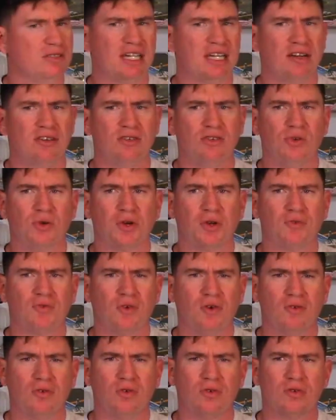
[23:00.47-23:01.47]
He knows how to do it
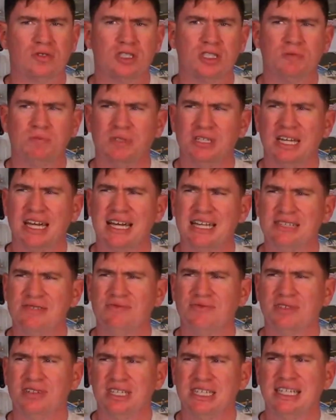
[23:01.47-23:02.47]
on road courses, but
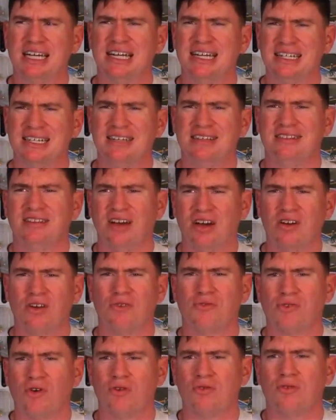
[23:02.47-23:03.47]
hasn't really gotten it
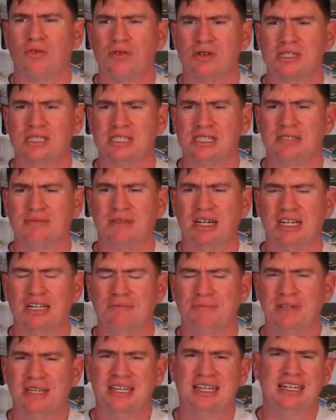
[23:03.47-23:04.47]
done on road courses, in
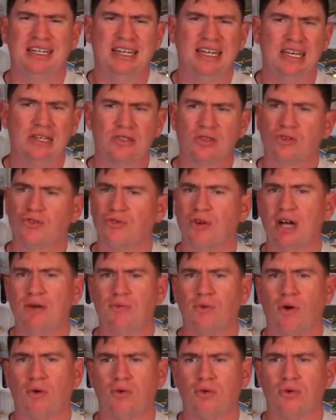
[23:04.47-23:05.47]
my opinion. He's a
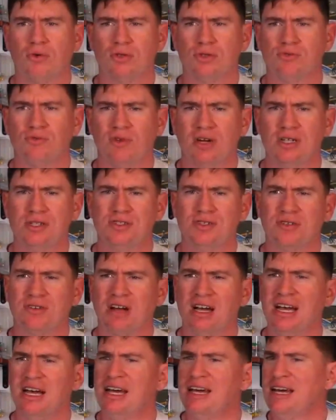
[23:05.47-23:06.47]
great road course
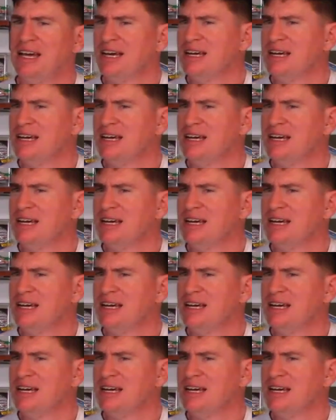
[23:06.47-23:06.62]
racer.